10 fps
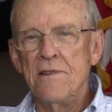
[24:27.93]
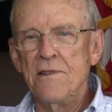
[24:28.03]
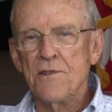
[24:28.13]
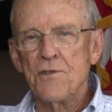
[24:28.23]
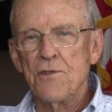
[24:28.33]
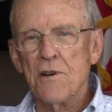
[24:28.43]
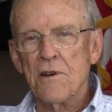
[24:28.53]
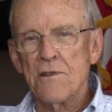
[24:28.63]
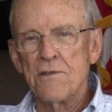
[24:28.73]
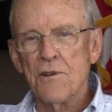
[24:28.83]
He just
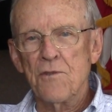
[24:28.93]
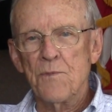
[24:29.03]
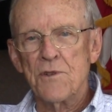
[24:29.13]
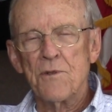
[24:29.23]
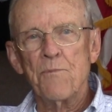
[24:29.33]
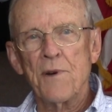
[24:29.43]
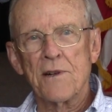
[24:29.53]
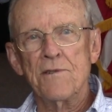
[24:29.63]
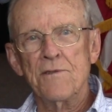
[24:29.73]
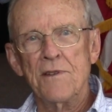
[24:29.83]
uh, showed me some
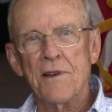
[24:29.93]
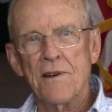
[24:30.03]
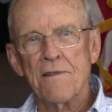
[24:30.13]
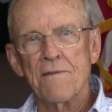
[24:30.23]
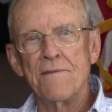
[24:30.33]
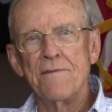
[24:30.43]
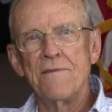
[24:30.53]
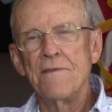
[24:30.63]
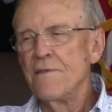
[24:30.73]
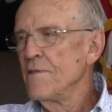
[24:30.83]
pictures he had of
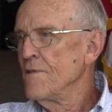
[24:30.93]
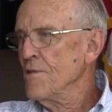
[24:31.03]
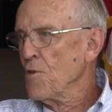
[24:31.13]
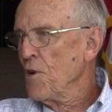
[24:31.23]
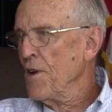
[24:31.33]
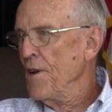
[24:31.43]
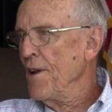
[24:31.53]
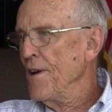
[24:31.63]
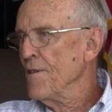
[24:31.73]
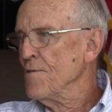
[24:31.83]
New Guinea
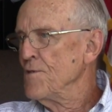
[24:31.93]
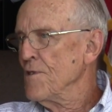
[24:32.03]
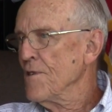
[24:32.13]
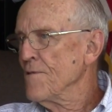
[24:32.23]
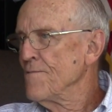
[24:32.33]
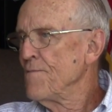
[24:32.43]
natives, you know,